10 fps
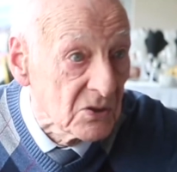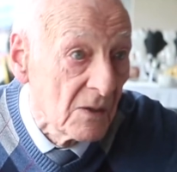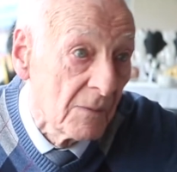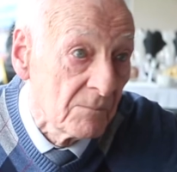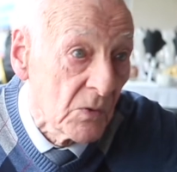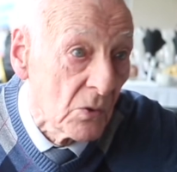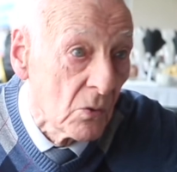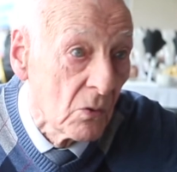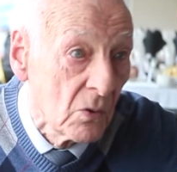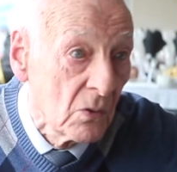
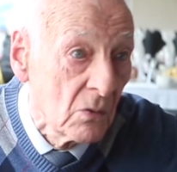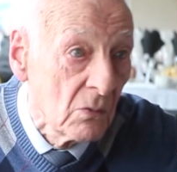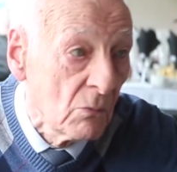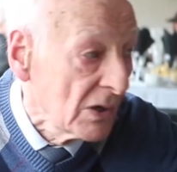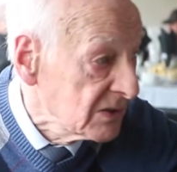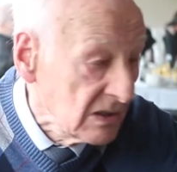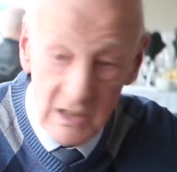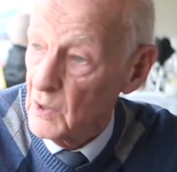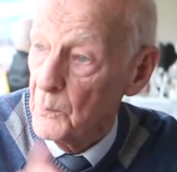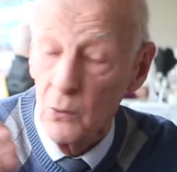Why didn't you
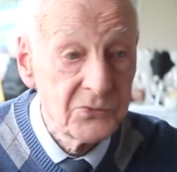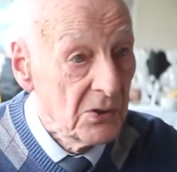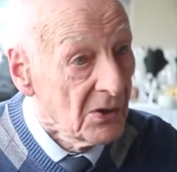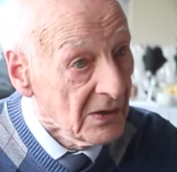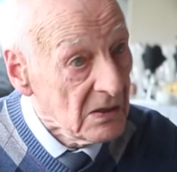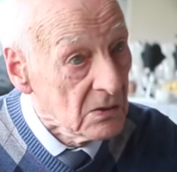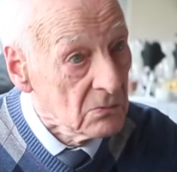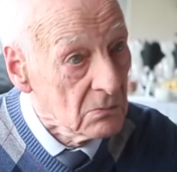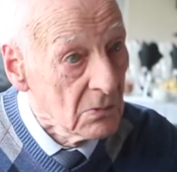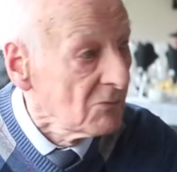get the ball to the right,
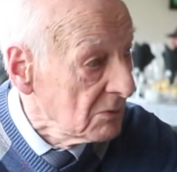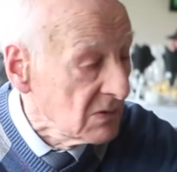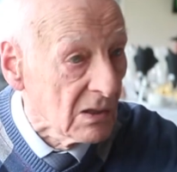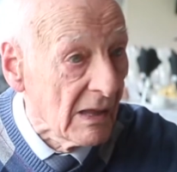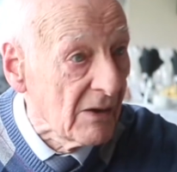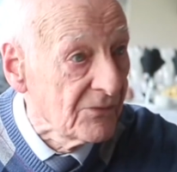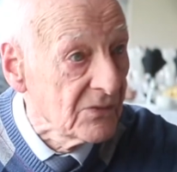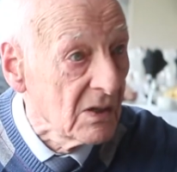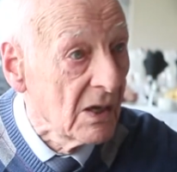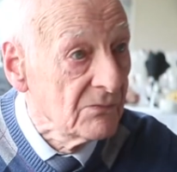not on the left,
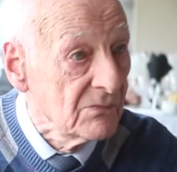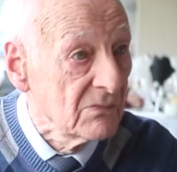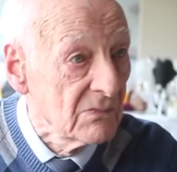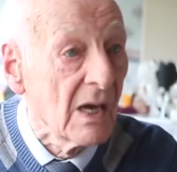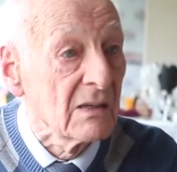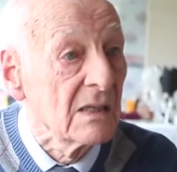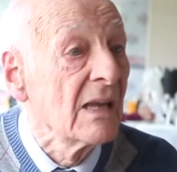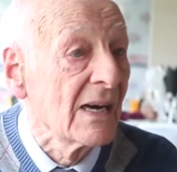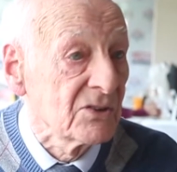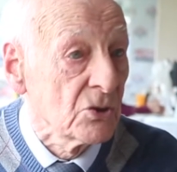and that kind
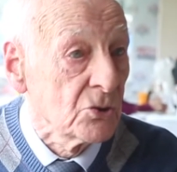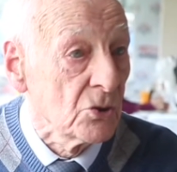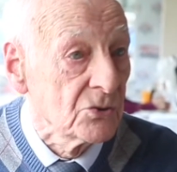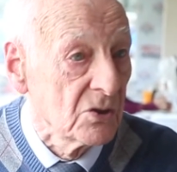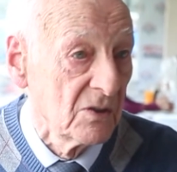of attitude.